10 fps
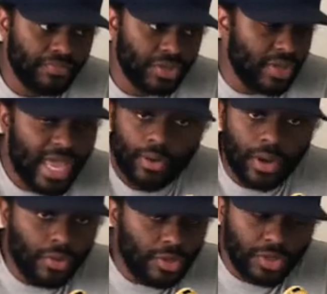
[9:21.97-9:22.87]
You can't
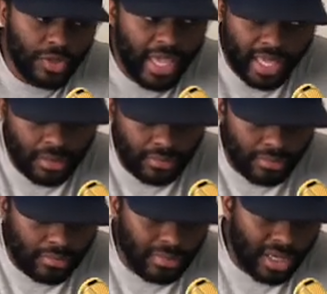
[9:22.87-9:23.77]
grow and you can't
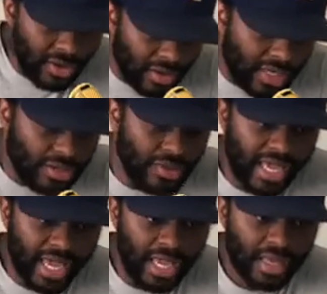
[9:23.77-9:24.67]
learn and you
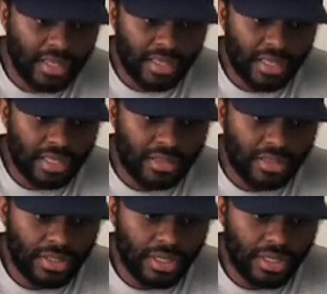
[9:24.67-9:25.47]
can't, you